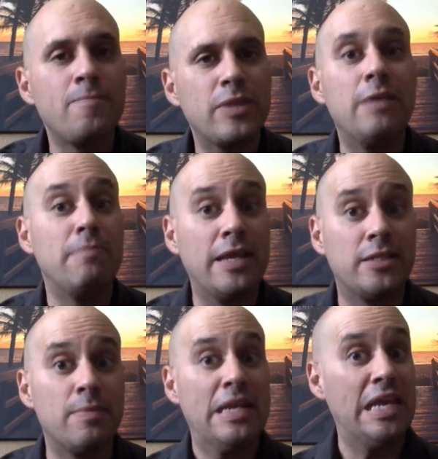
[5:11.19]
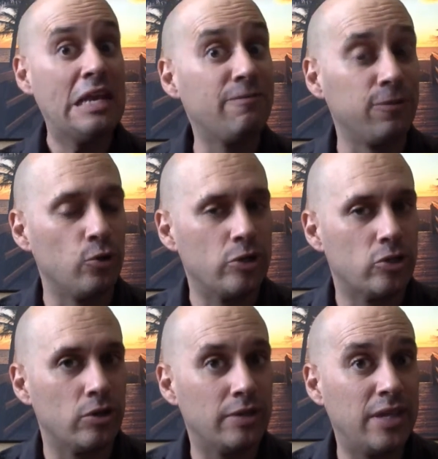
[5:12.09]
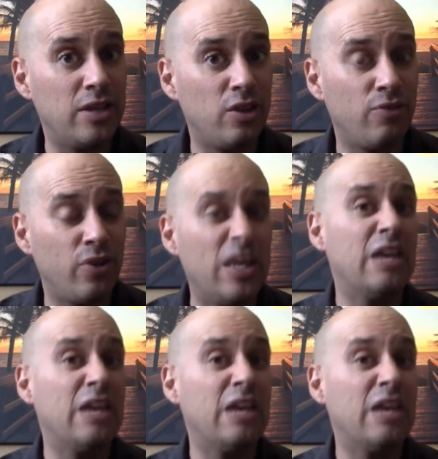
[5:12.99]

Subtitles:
It makes them an influencer. They're very